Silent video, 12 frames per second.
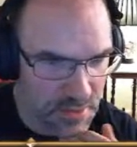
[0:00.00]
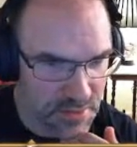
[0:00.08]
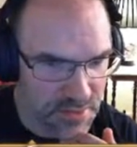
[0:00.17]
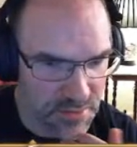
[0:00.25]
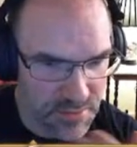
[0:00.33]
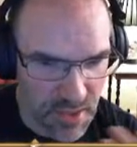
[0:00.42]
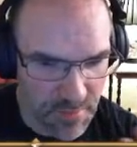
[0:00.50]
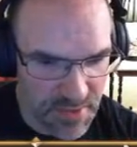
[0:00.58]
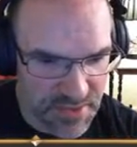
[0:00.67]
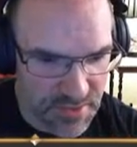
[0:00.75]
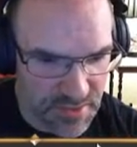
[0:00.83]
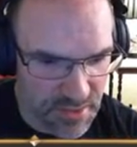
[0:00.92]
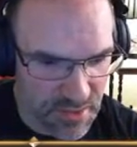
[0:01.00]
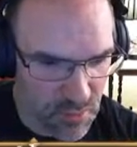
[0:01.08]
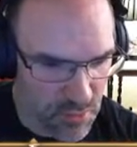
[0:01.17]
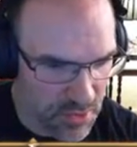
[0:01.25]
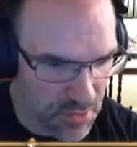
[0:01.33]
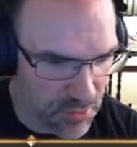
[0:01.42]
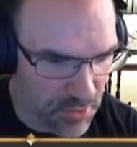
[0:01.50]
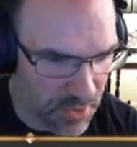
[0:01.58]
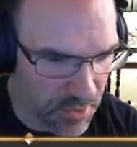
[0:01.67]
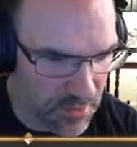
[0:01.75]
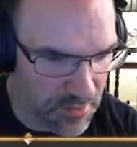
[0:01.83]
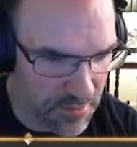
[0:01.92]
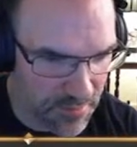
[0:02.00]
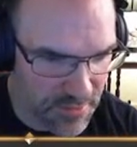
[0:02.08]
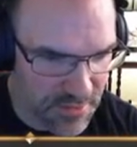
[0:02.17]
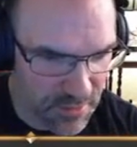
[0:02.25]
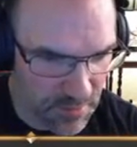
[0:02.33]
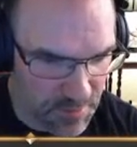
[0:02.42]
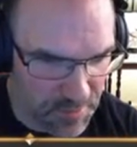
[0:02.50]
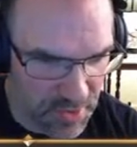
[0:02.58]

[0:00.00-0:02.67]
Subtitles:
So yeah, basically we created this scriptable